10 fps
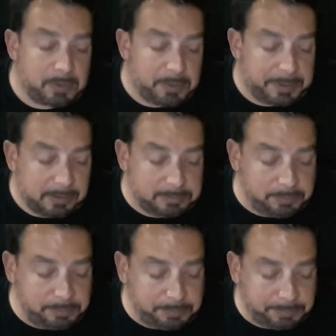
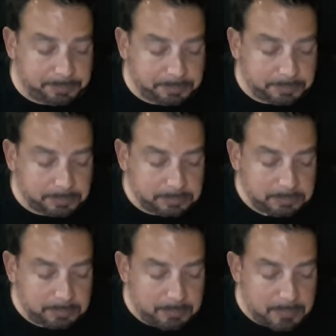
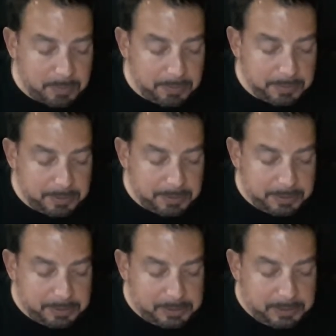
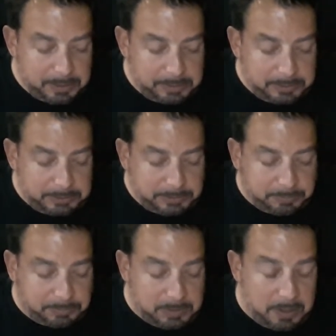
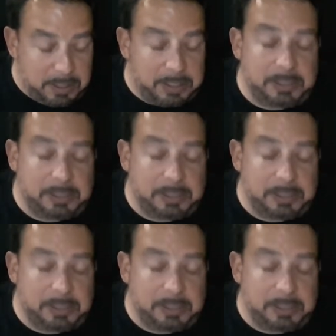Nobody speaks.